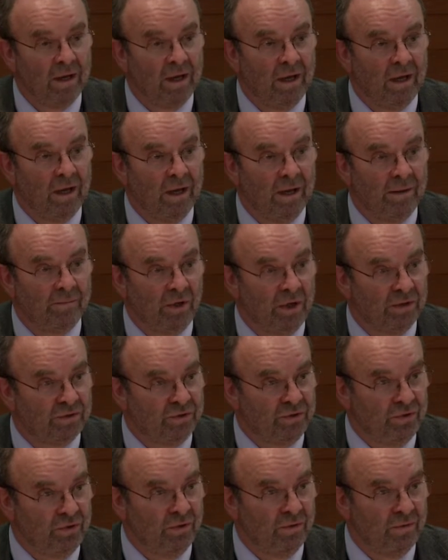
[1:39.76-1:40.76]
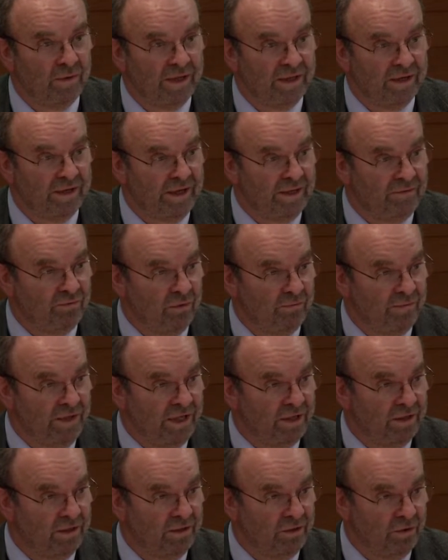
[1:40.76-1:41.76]
I'm not sure whether it will
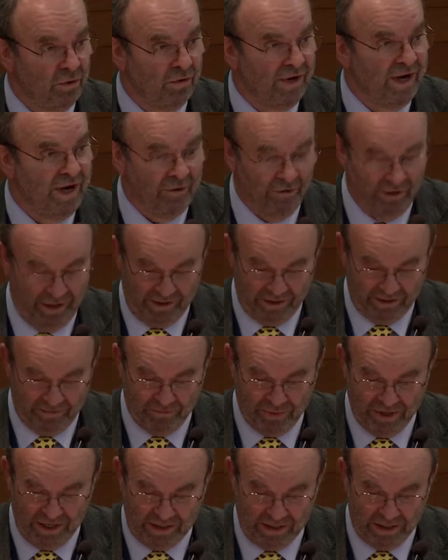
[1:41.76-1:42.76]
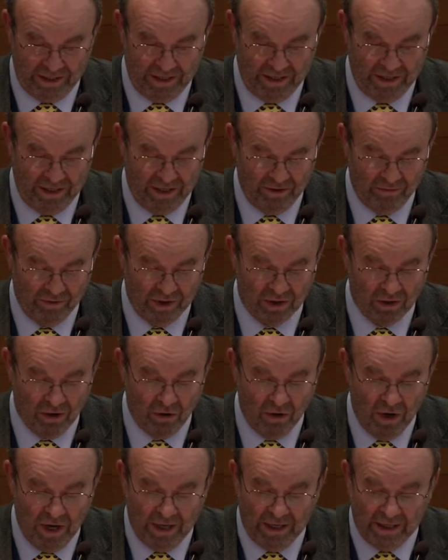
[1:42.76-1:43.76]
be coherent, but here we
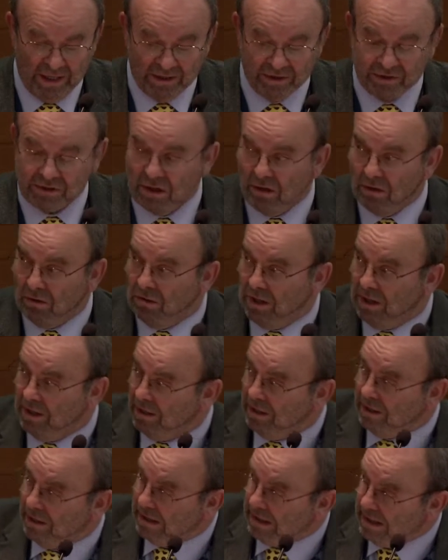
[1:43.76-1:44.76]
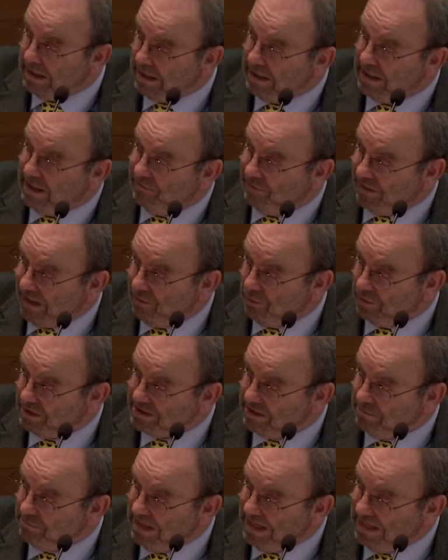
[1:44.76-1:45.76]
go. So if I
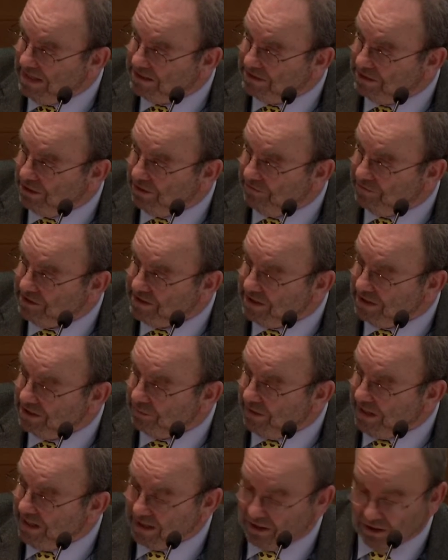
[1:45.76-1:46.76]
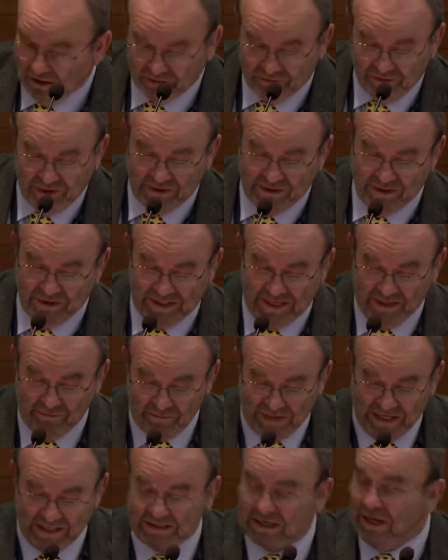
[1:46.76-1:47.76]
was a minister of a G20 countries, that
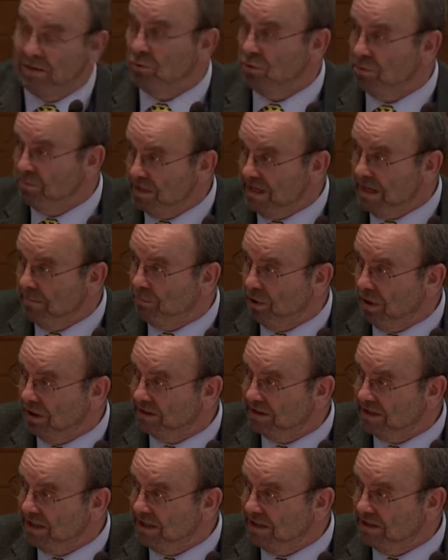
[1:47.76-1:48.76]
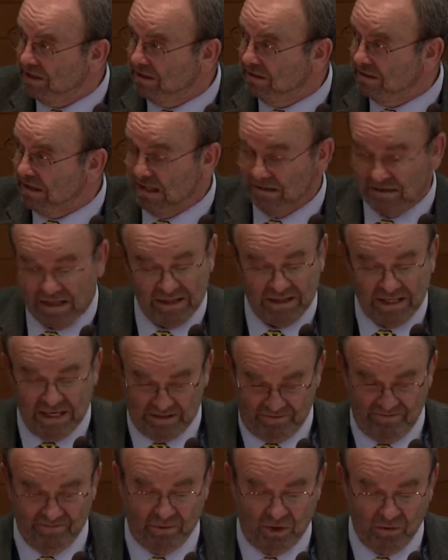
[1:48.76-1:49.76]
means I would be a politician.
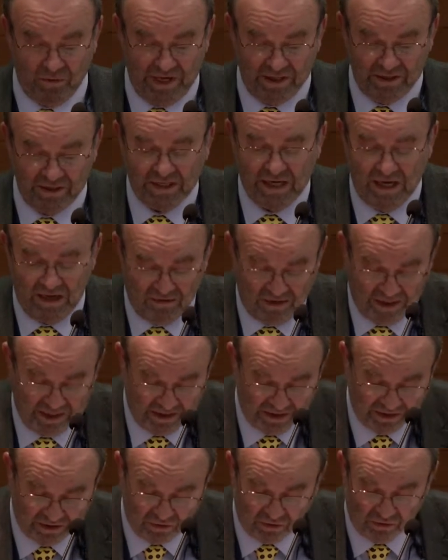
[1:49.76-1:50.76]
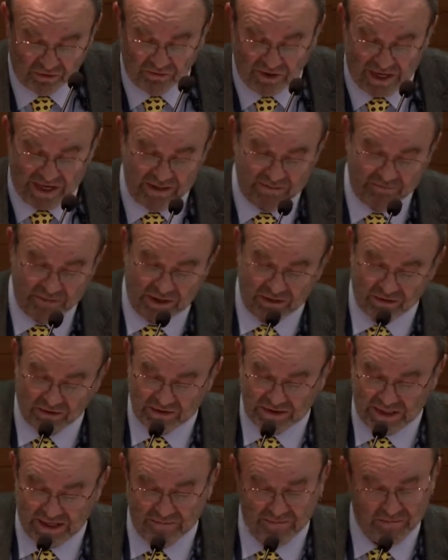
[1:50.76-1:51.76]
That's quite scary in its own right,
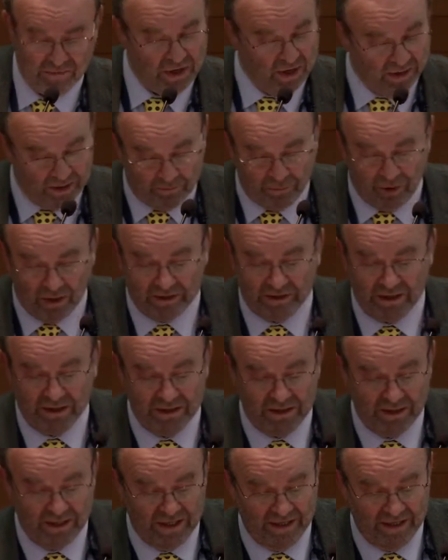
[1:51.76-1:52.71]
because I'm not a politician.